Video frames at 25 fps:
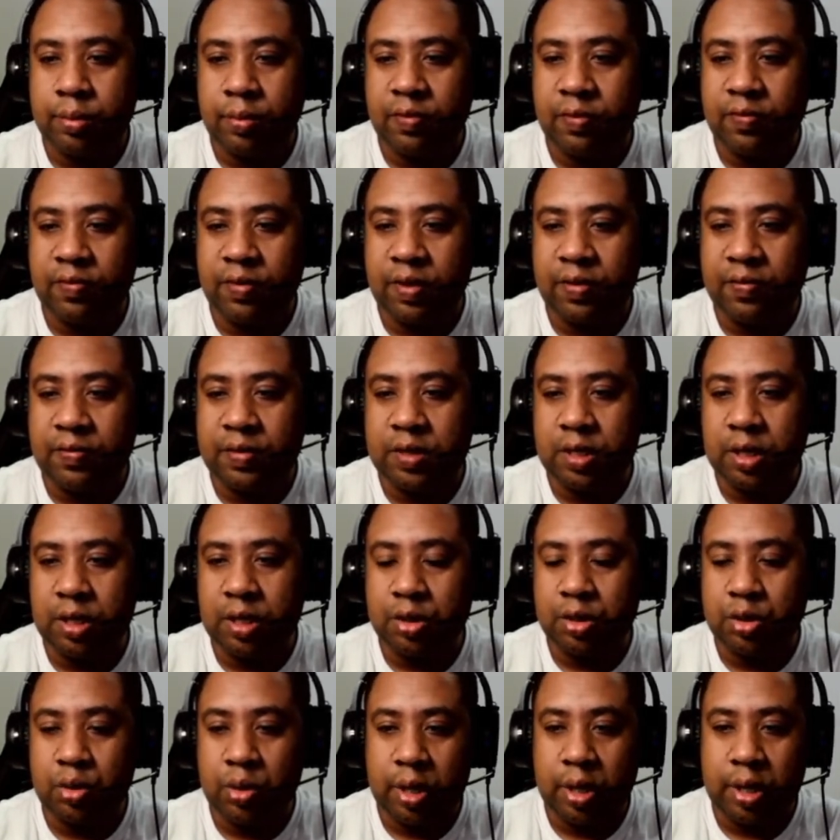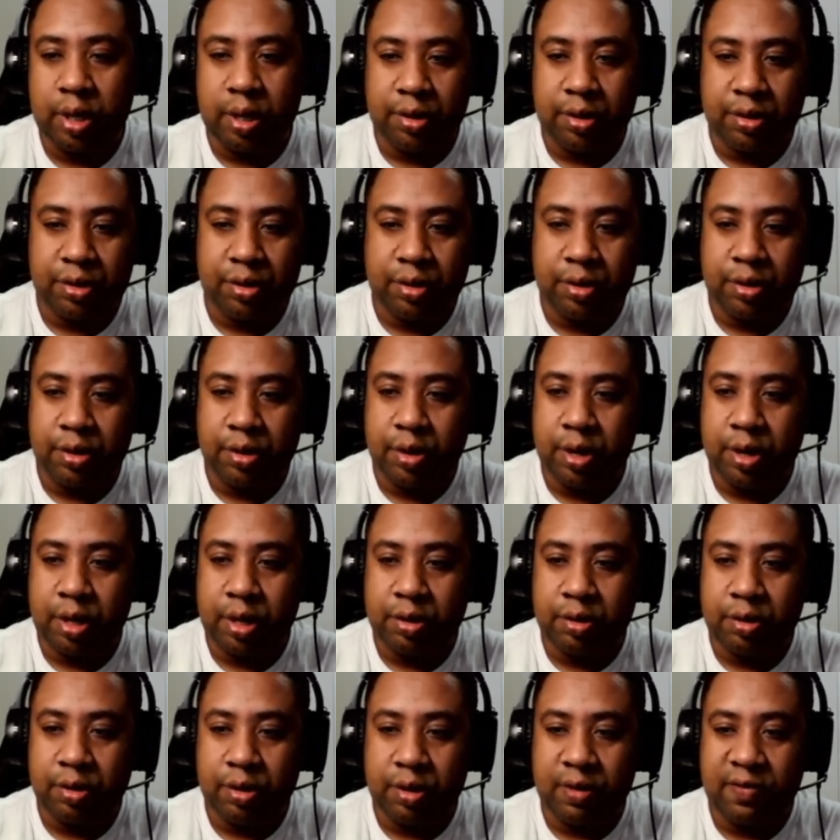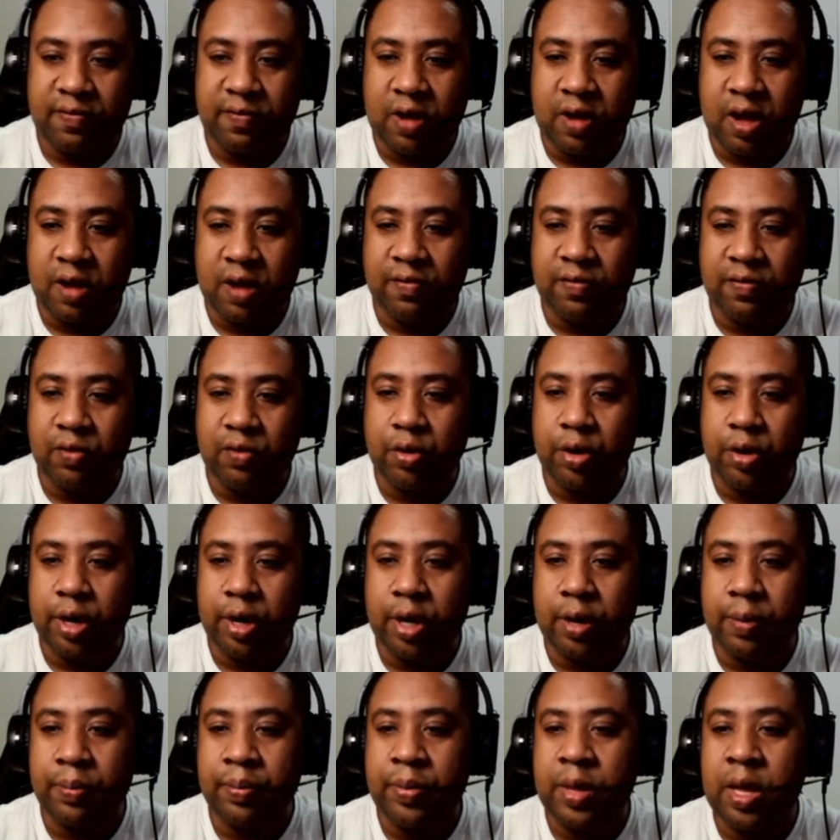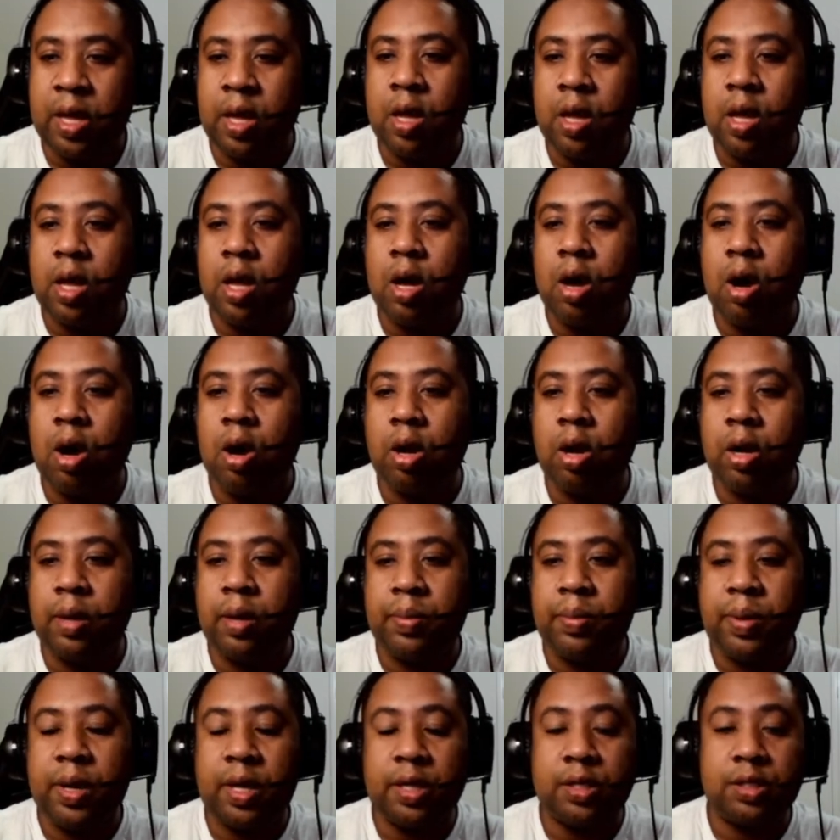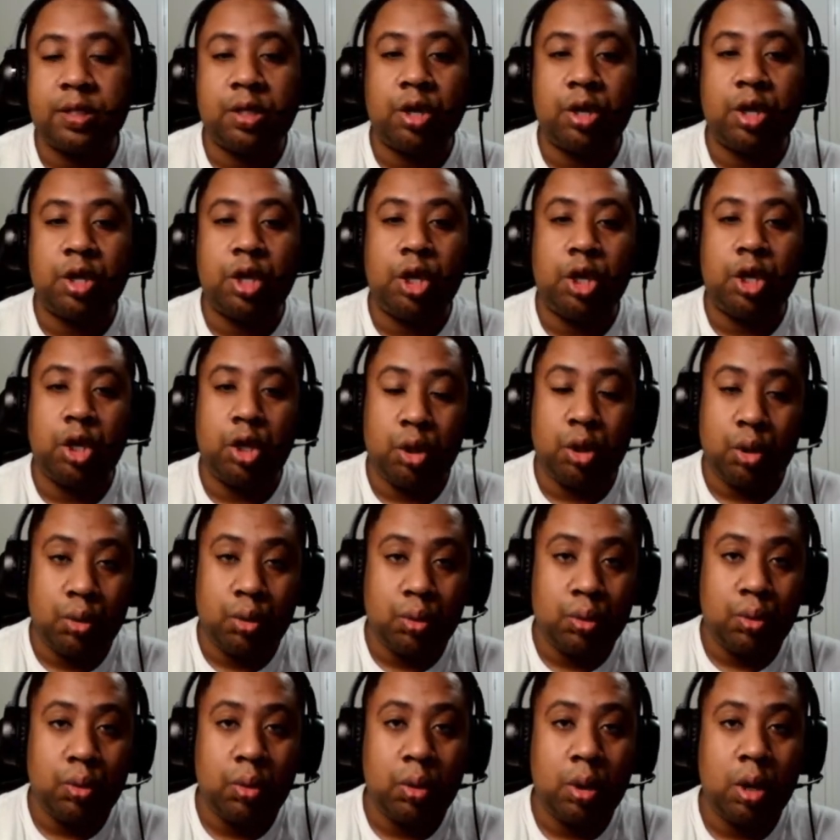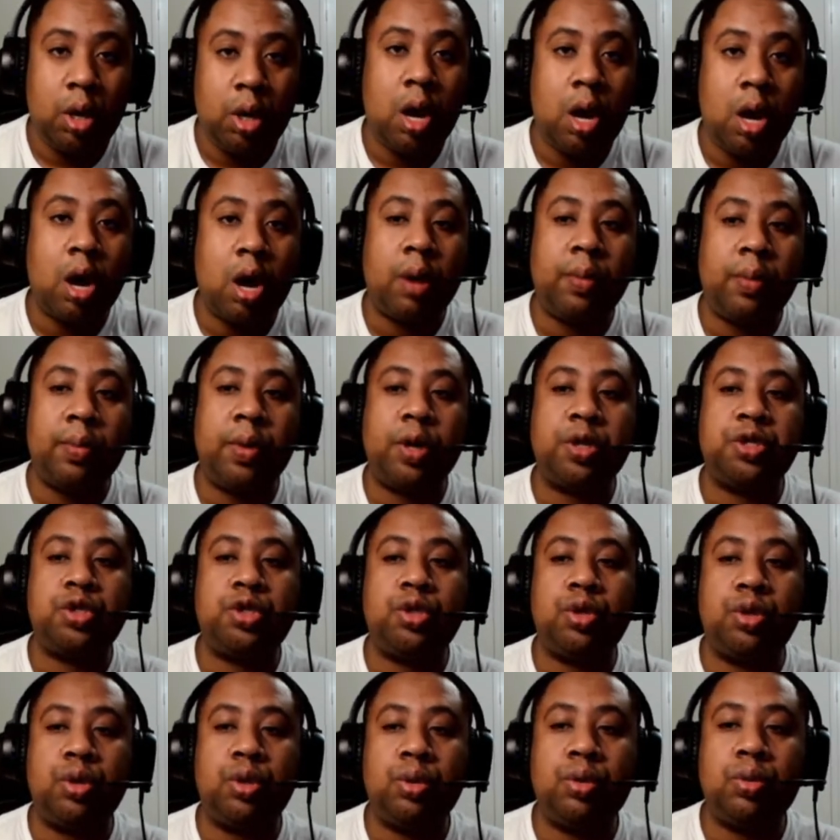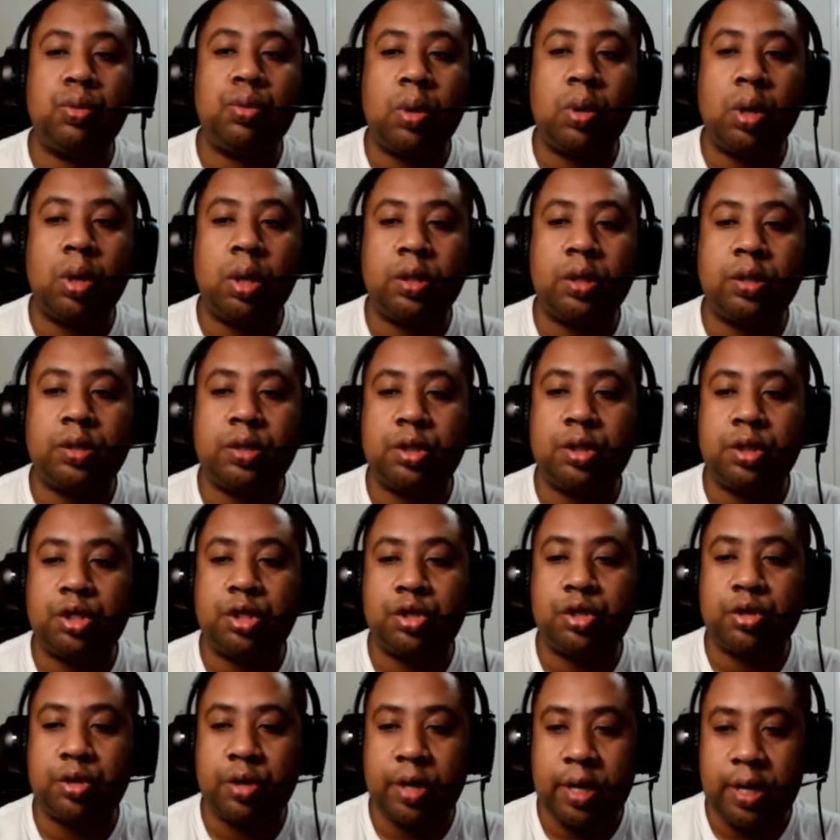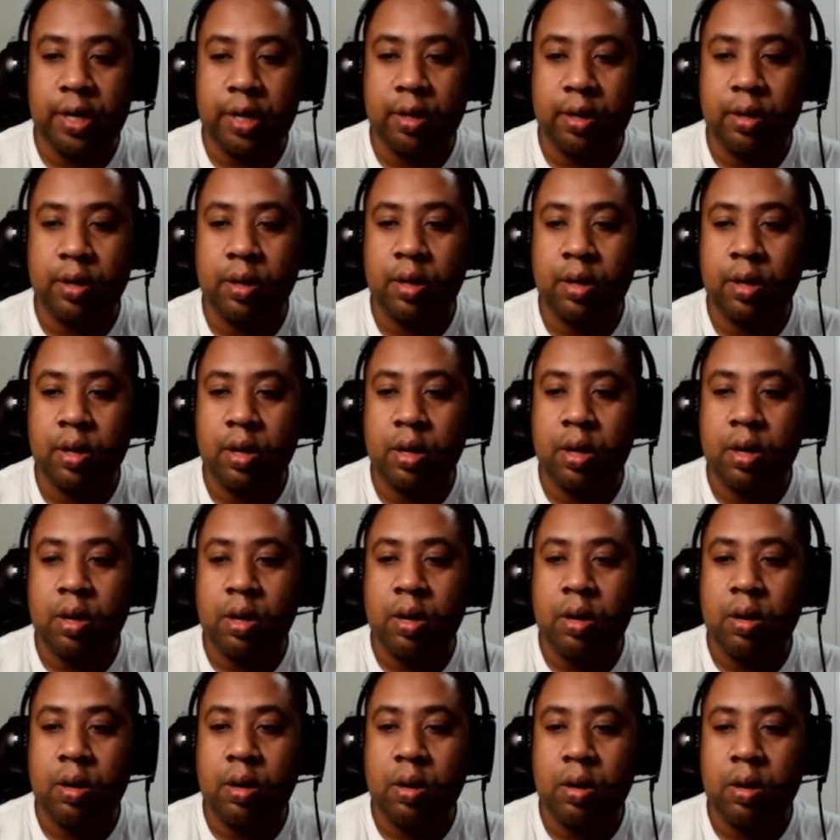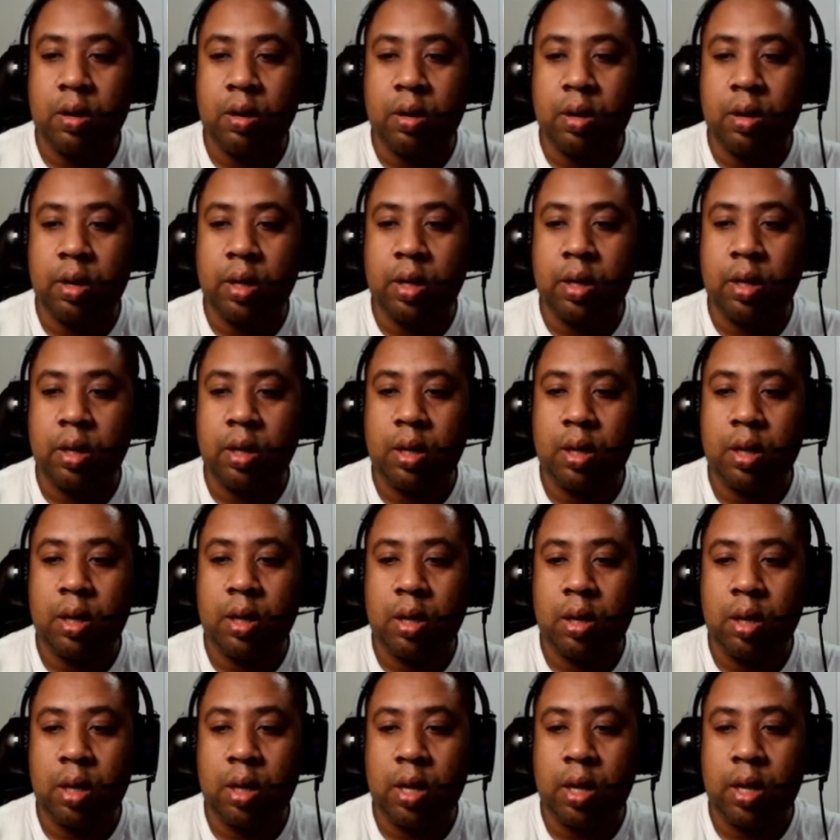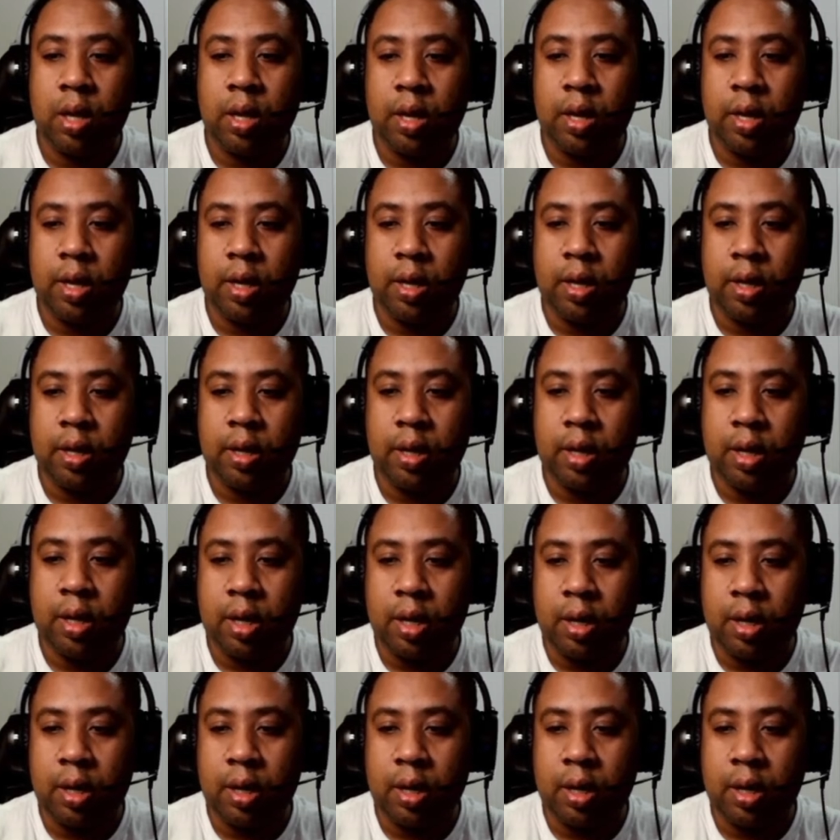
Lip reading: 15, 20, 30, 35, 40. All depends on you, how much you want to trade. Alright, and